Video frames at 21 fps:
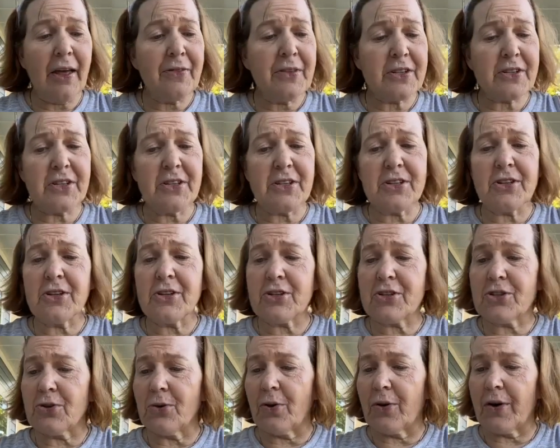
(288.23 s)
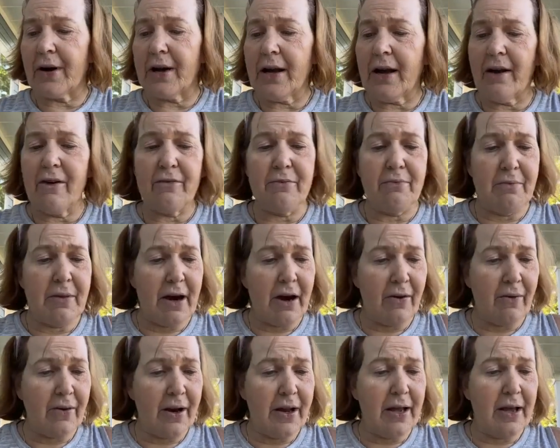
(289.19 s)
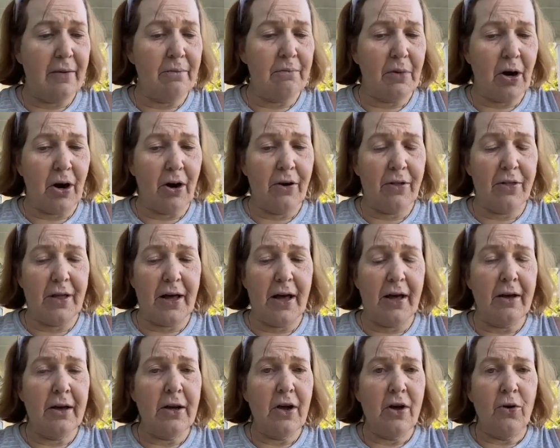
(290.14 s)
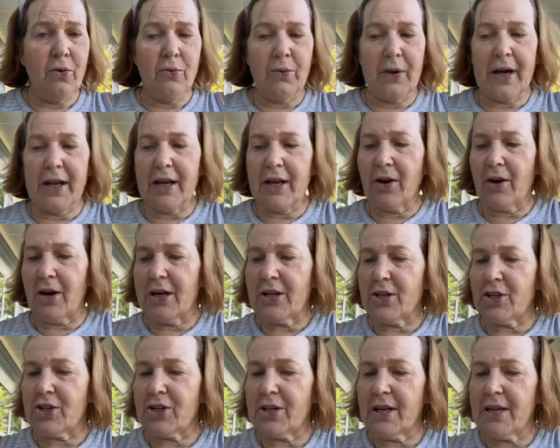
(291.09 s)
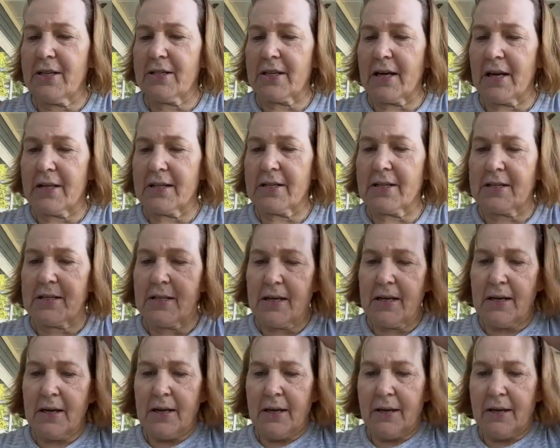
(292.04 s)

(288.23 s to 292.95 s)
And this is the story of Mary and Martha waiting on Jesus.